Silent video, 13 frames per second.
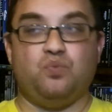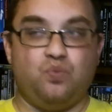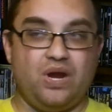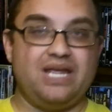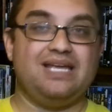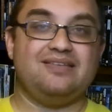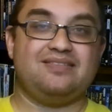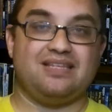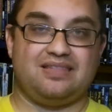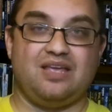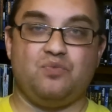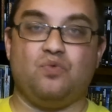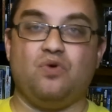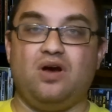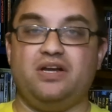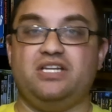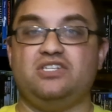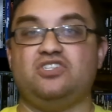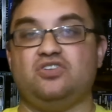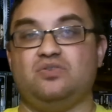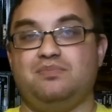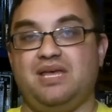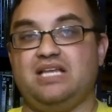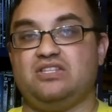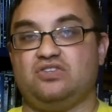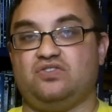ways that they wanted to
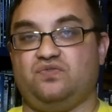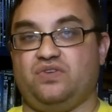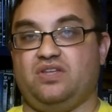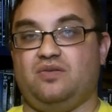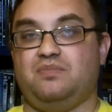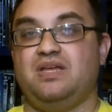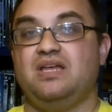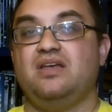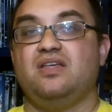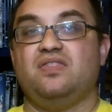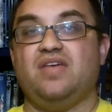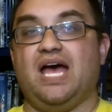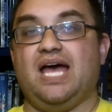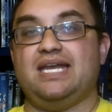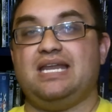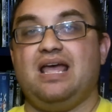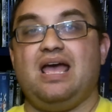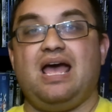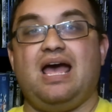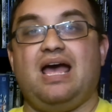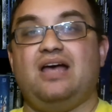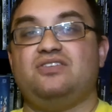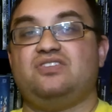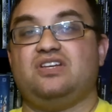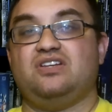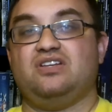make this film that
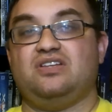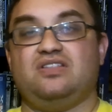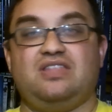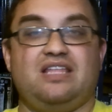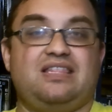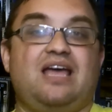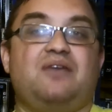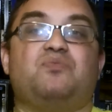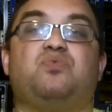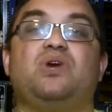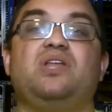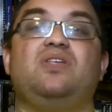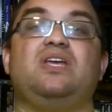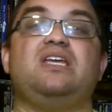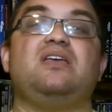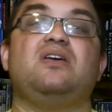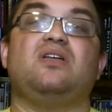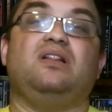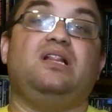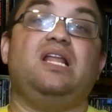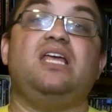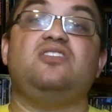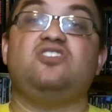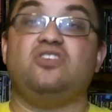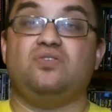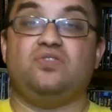has that really
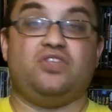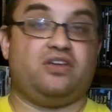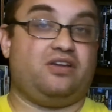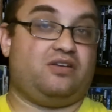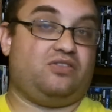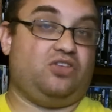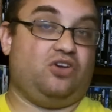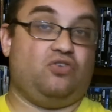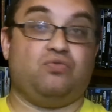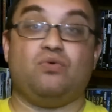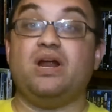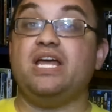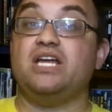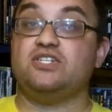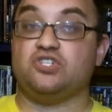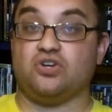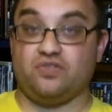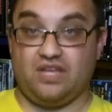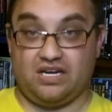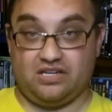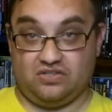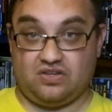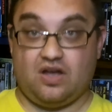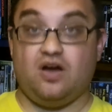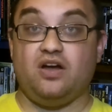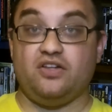led to the grandeur that is
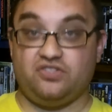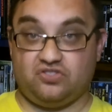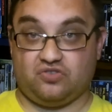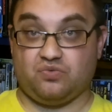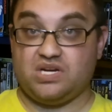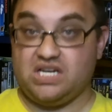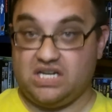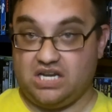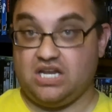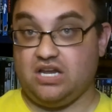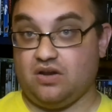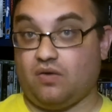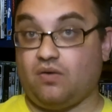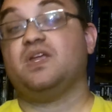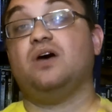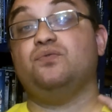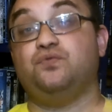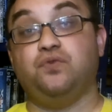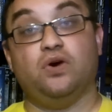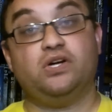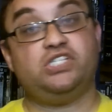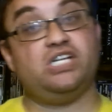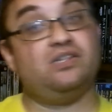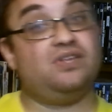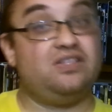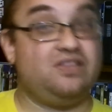on screen here.
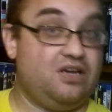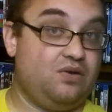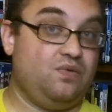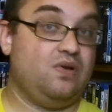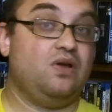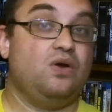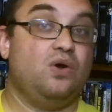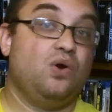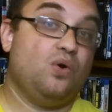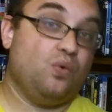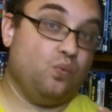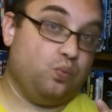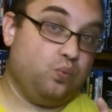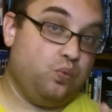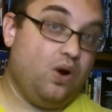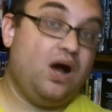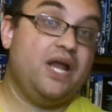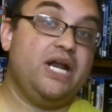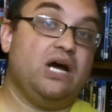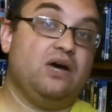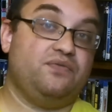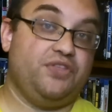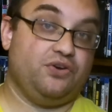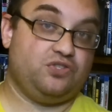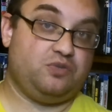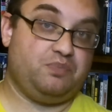Unfortunately, though, one of those